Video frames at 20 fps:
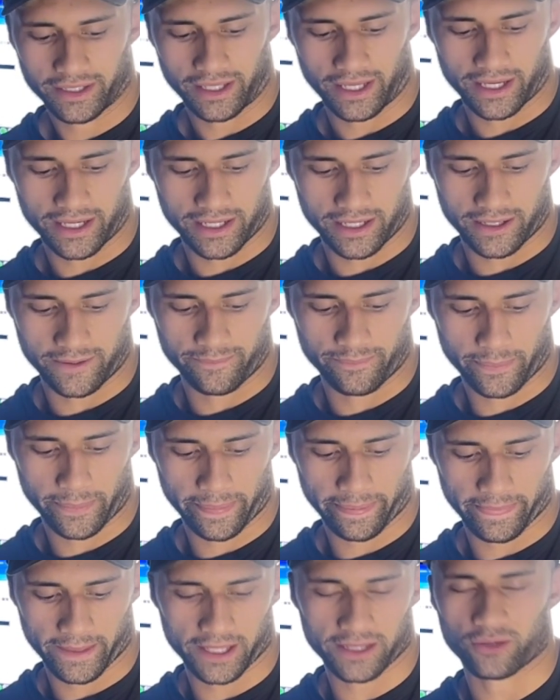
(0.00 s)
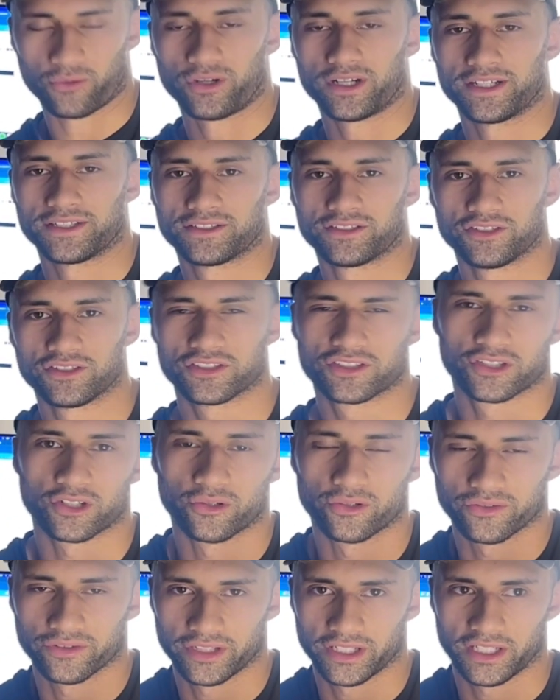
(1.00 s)
Otherwise, you just
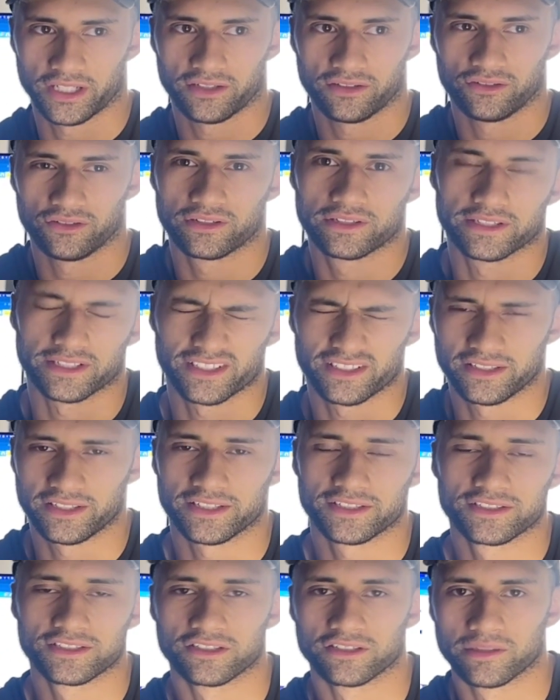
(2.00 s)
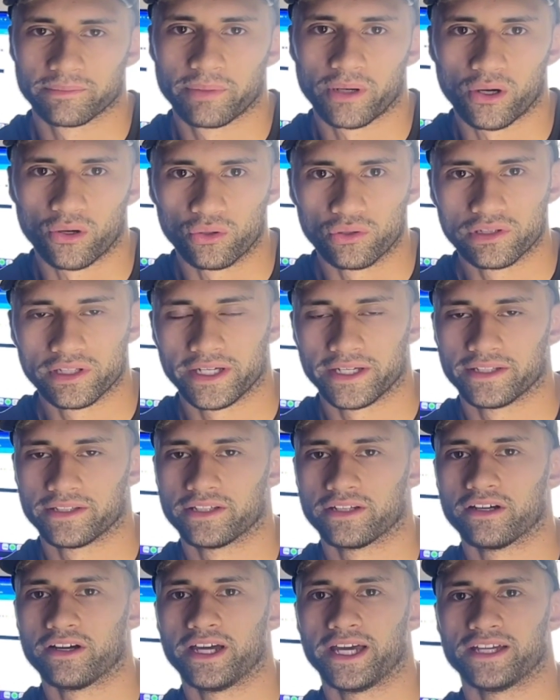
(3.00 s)
go on there, you click yes to the poll, and
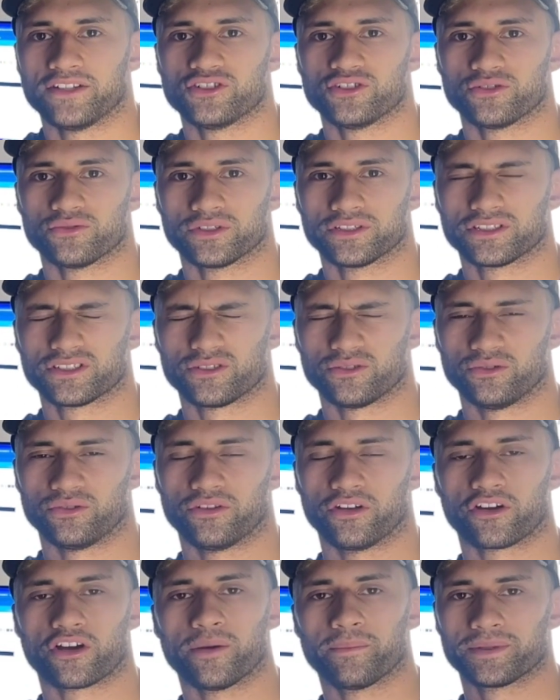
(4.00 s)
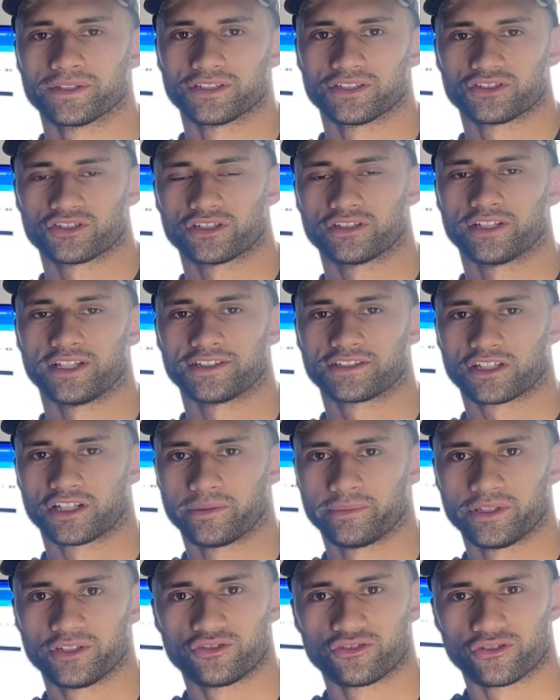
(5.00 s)
then I'll add you into the competition that's going
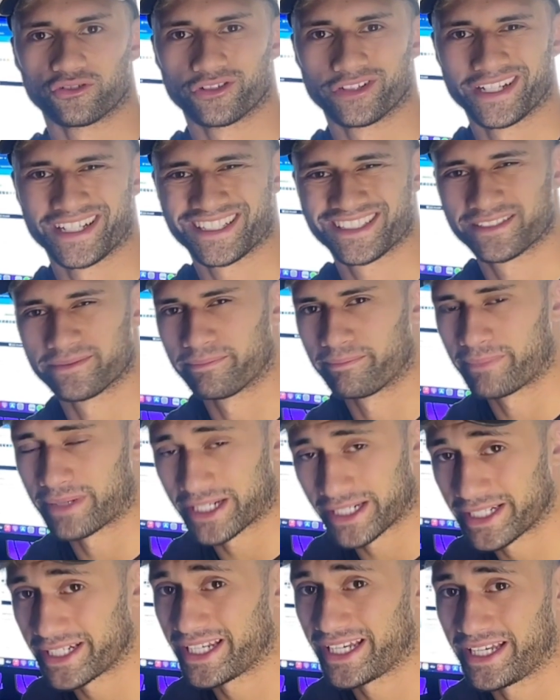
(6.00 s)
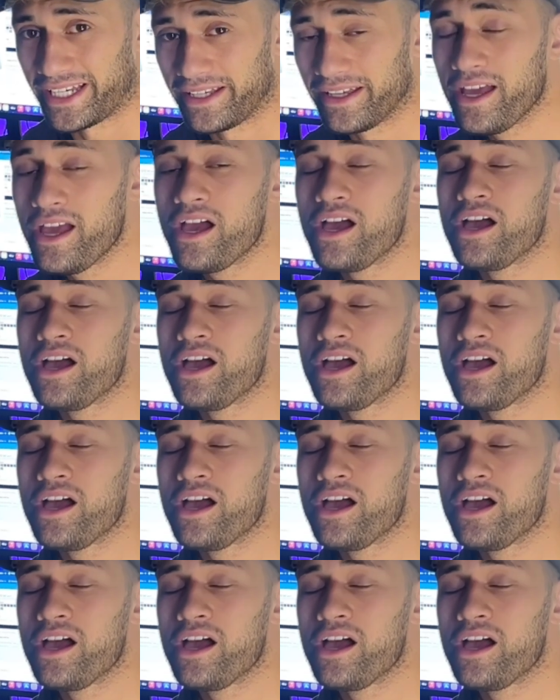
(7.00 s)
to be drawn next Monday,